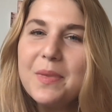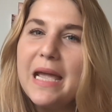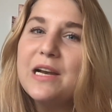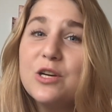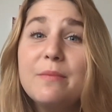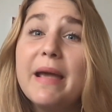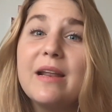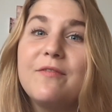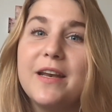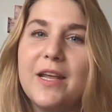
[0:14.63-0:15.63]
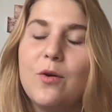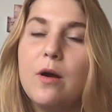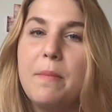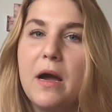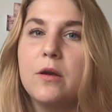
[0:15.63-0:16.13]
And she made a video
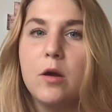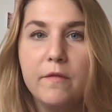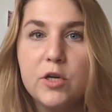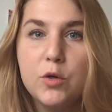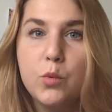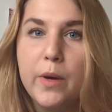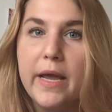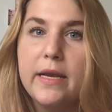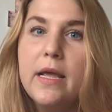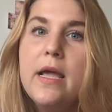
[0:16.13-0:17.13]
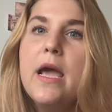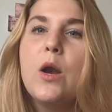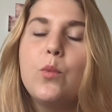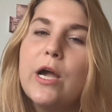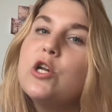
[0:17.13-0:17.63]
about overshoot weight
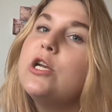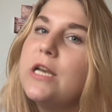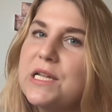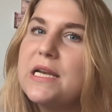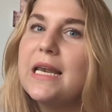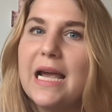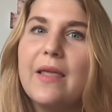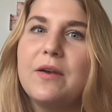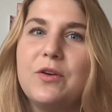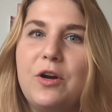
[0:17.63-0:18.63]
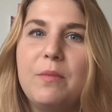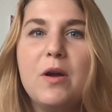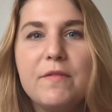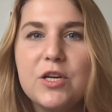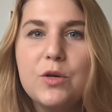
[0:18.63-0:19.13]
and why she doesn't like the term
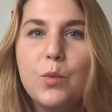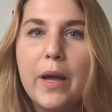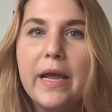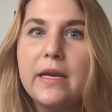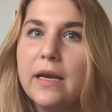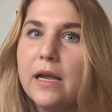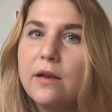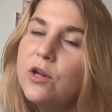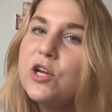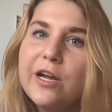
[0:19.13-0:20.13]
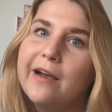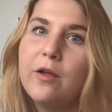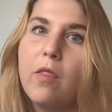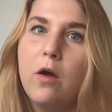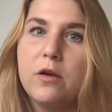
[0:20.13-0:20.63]
overshoot weight, and like she shared
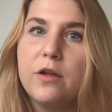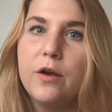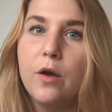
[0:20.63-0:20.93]
her thoughts.